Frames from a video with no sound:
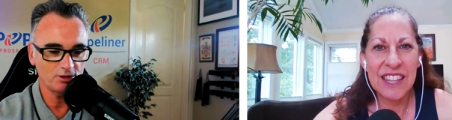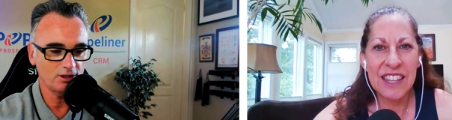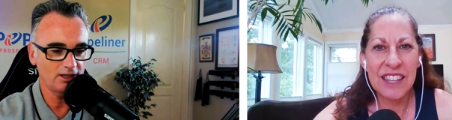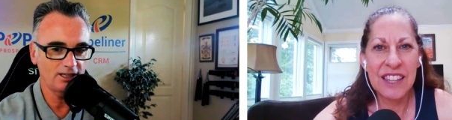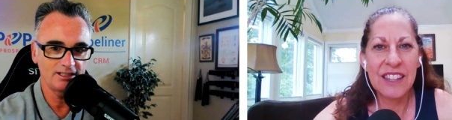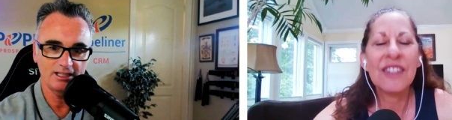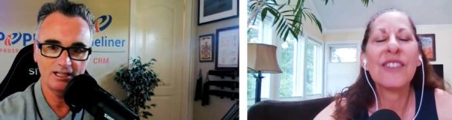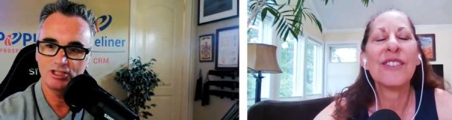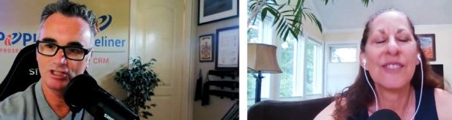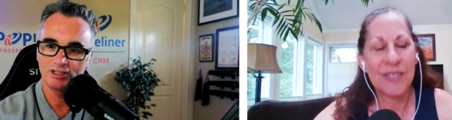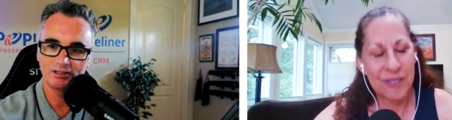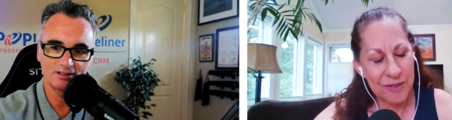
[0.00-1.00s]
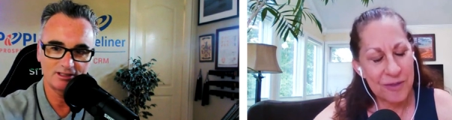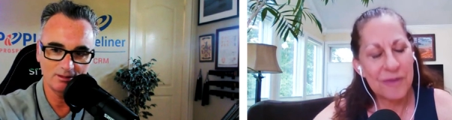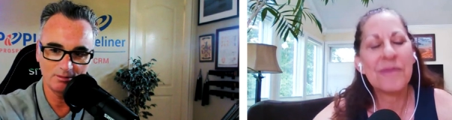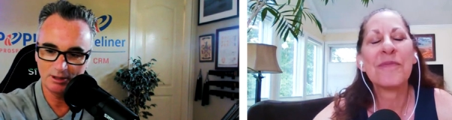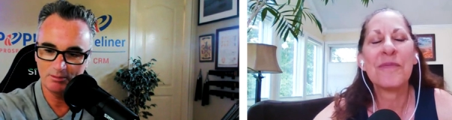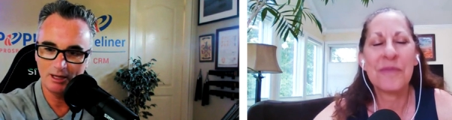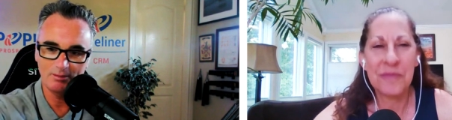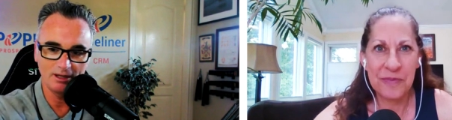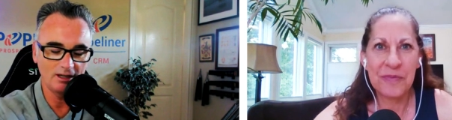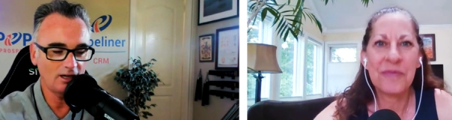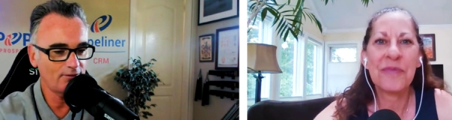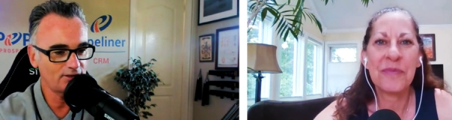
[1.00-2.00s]
Speaker 1: organization. Some of them may be in
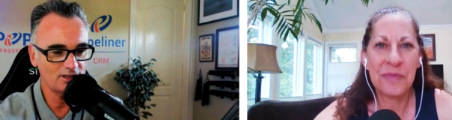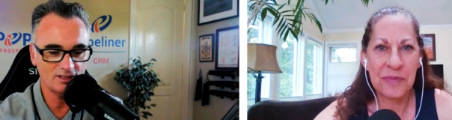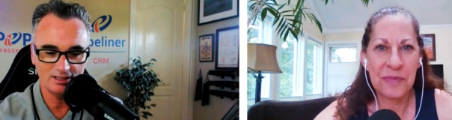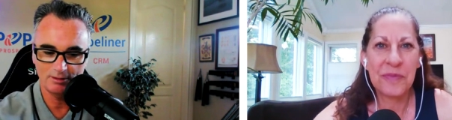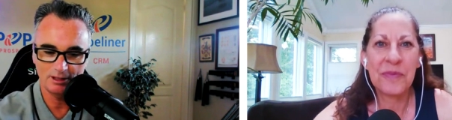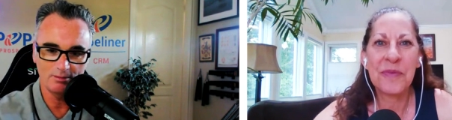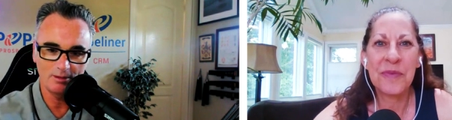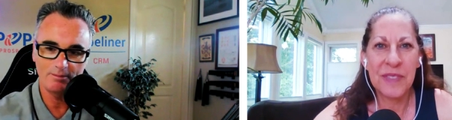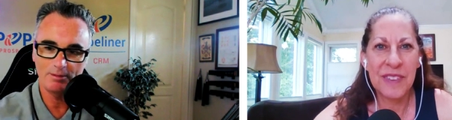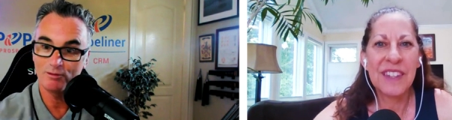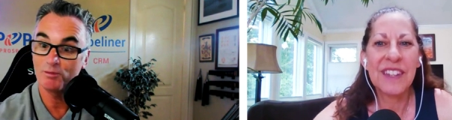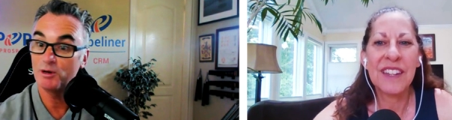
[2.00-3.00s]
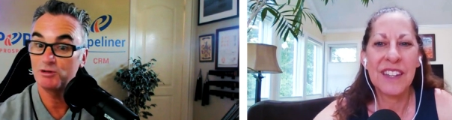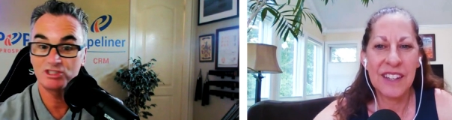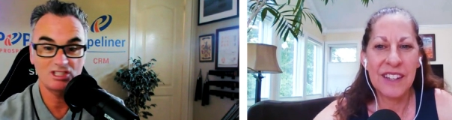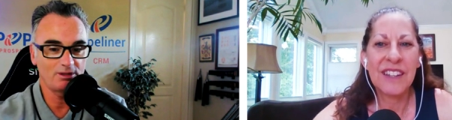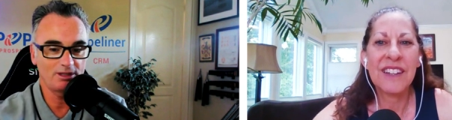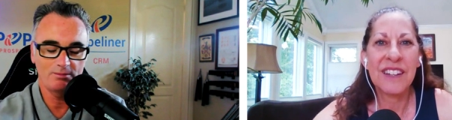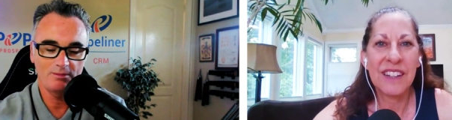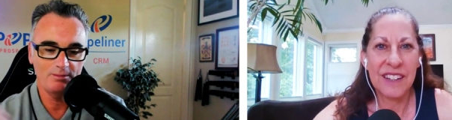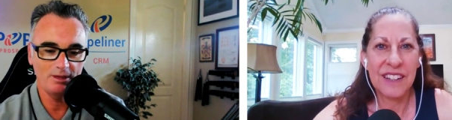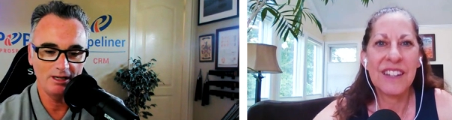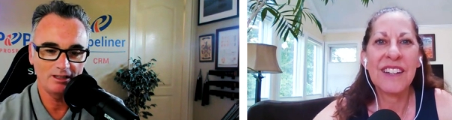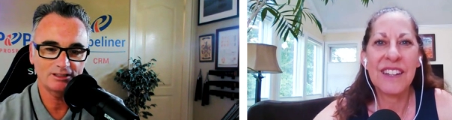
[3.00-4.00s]
offices, some of them may be remote, some of them may
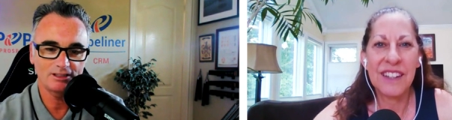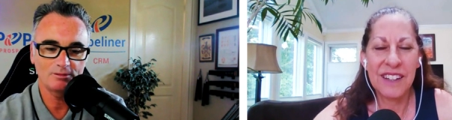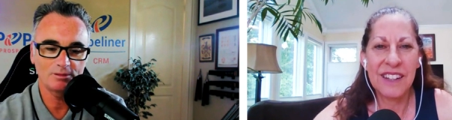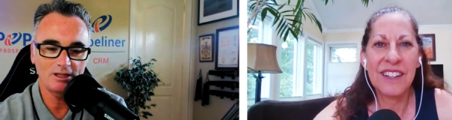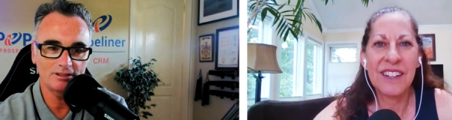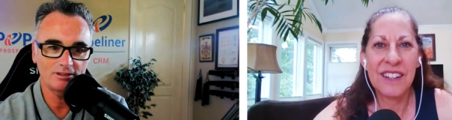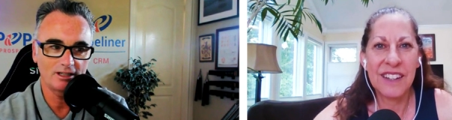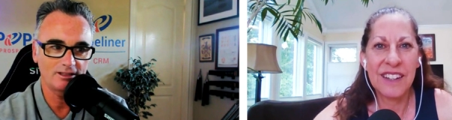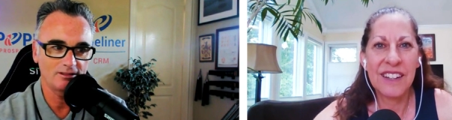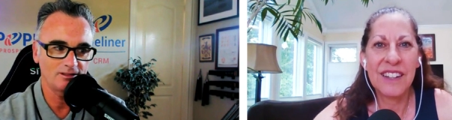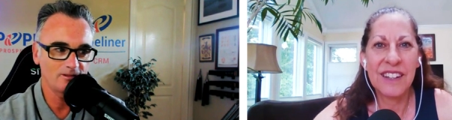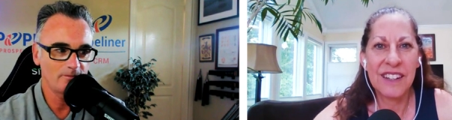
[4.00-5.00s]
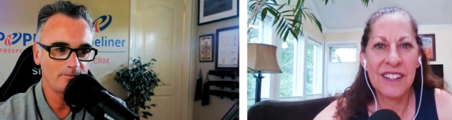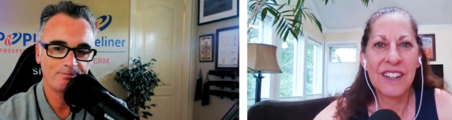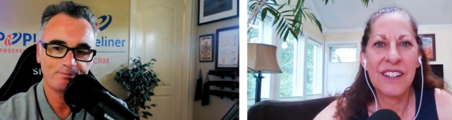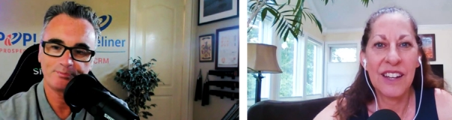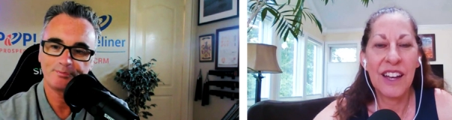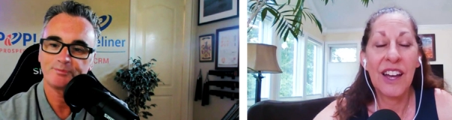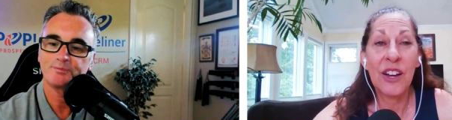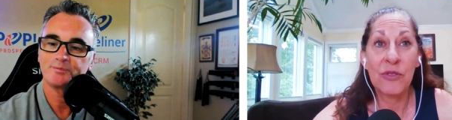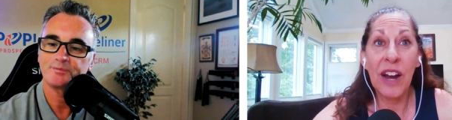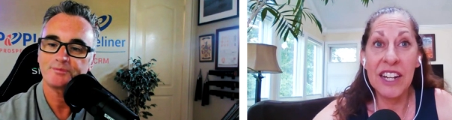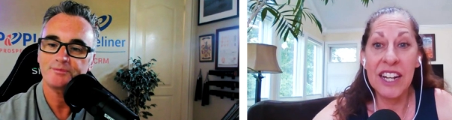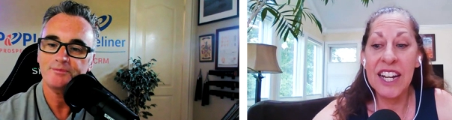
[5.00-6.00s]
be long term contractors.
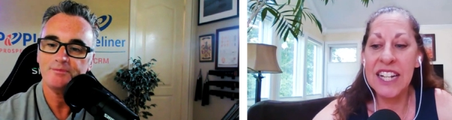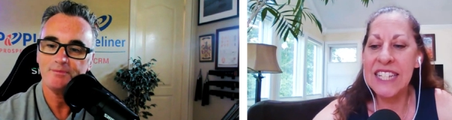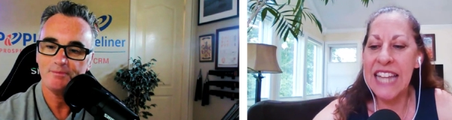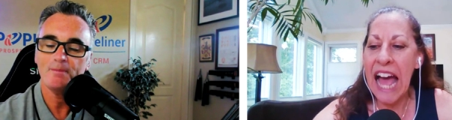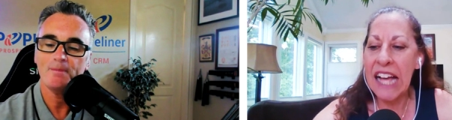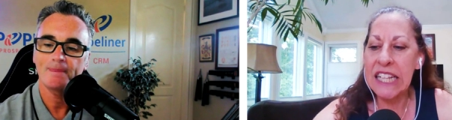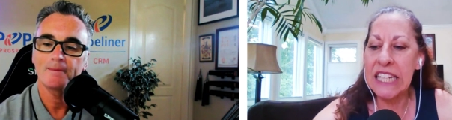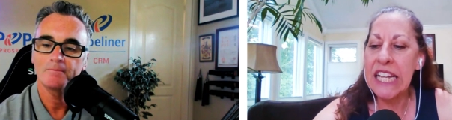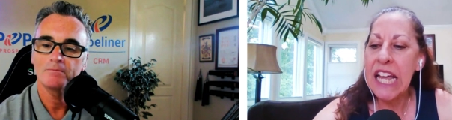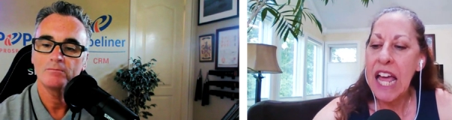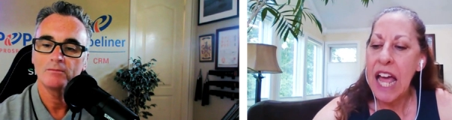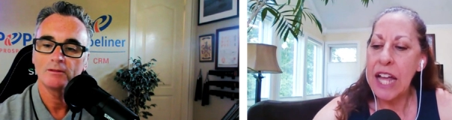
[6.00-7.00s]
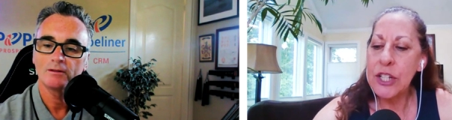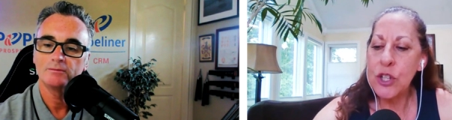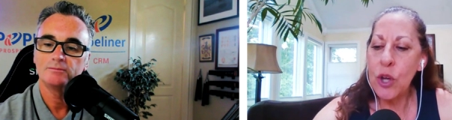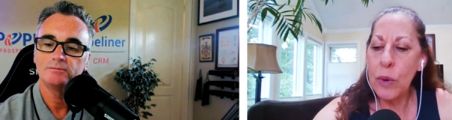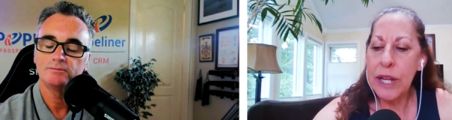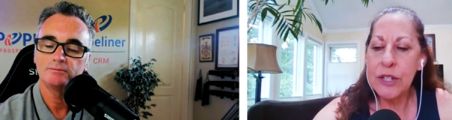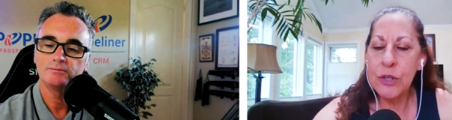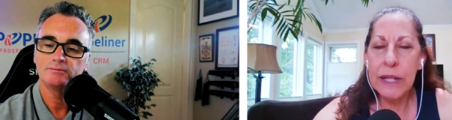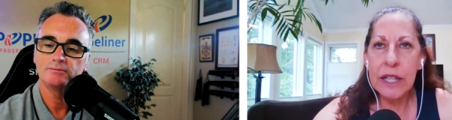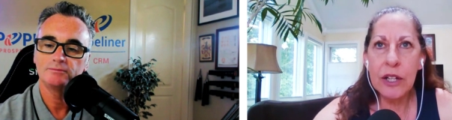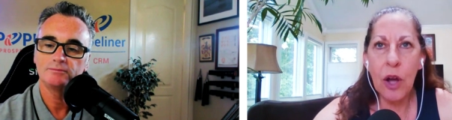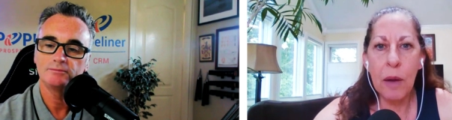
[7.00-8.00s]
Speaker 2: Right, exactly. And so it
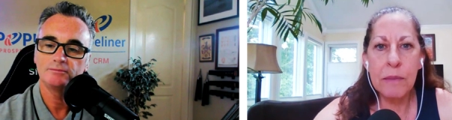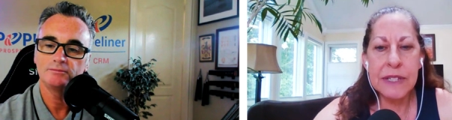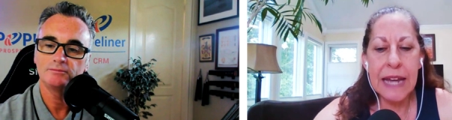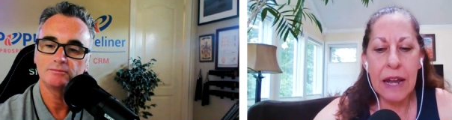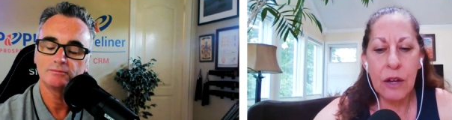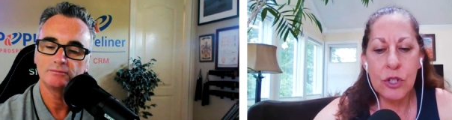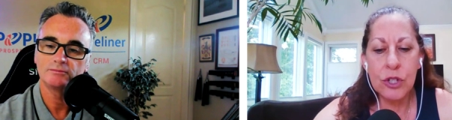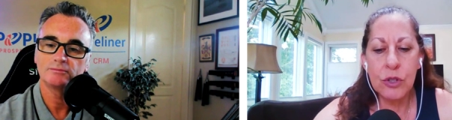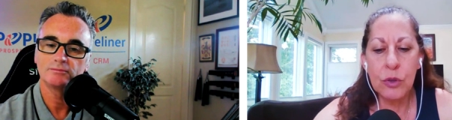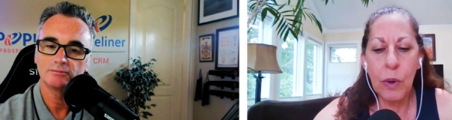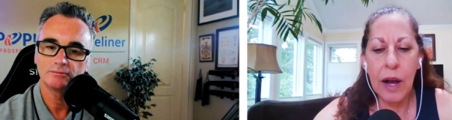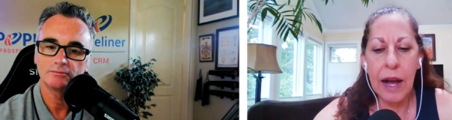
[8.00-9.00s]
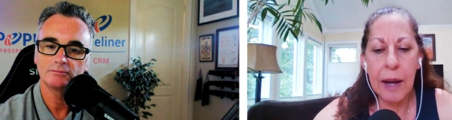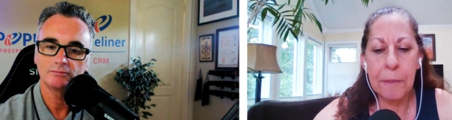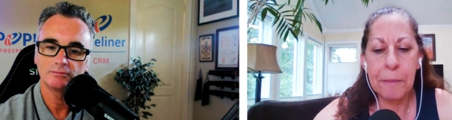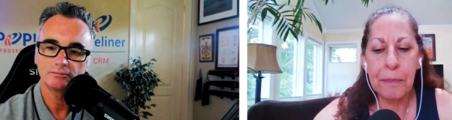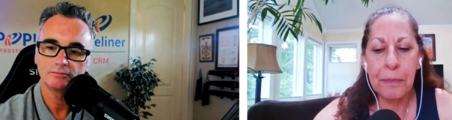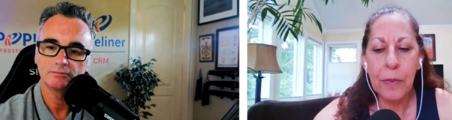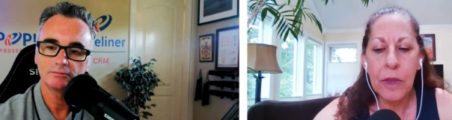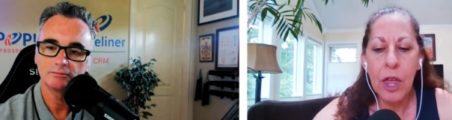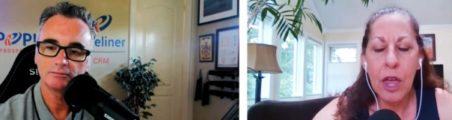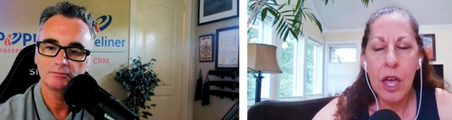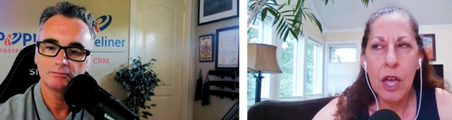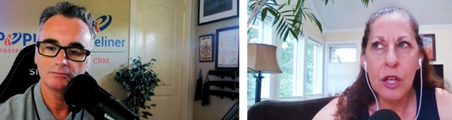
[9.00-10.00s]
really comes down to um,
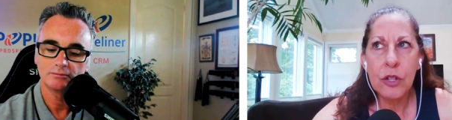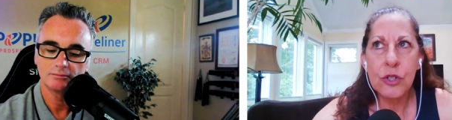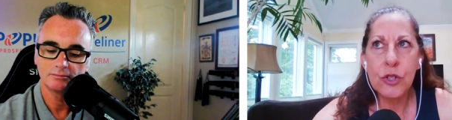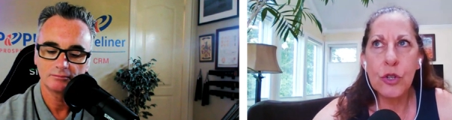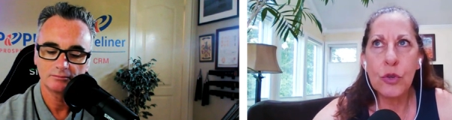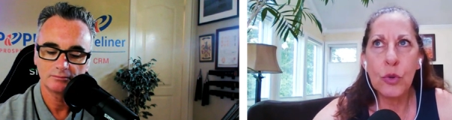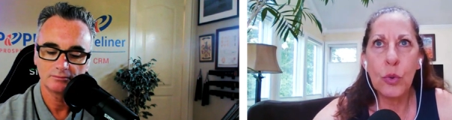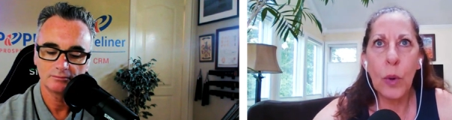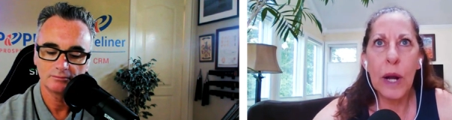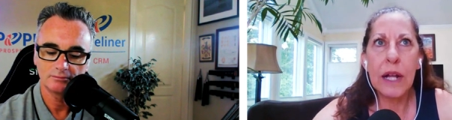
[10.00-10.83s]
to